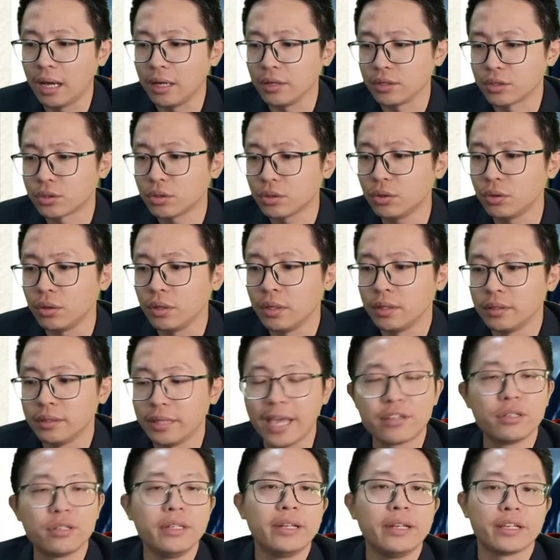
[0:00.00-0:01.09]
So
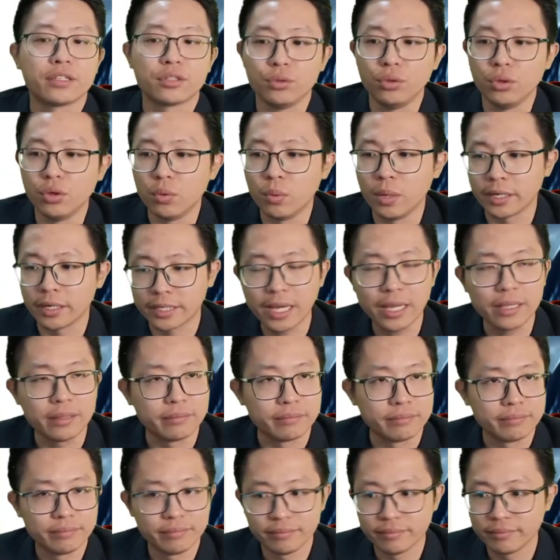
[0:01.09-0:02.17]
actually there's no work done.
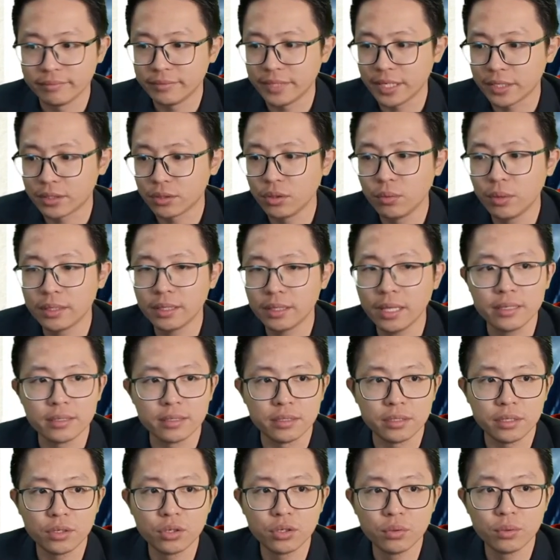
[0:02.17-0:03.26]
There's no work done.
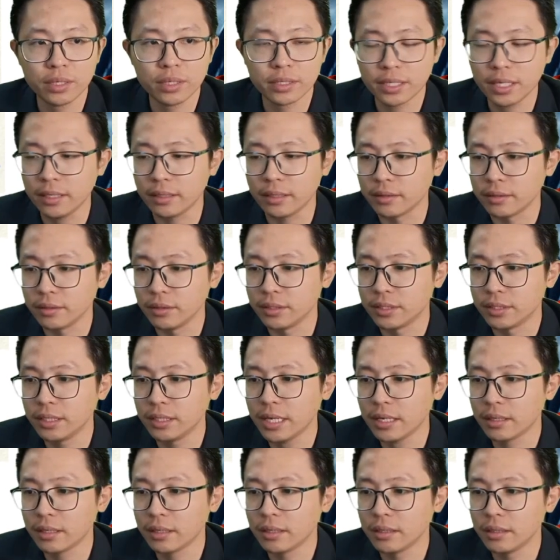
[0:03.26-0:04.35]
Zero work done. You see
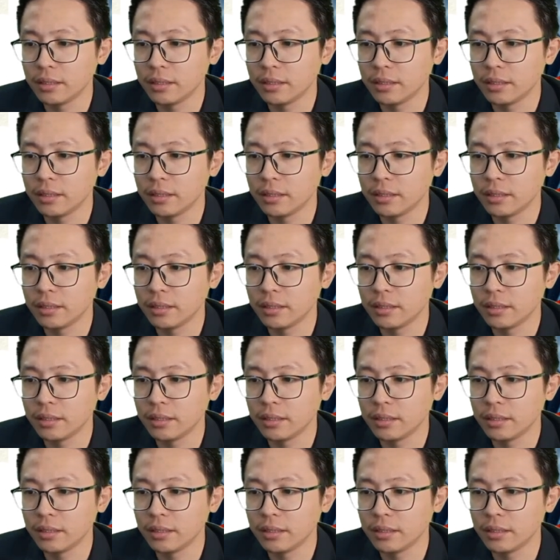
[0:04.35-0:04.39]
that?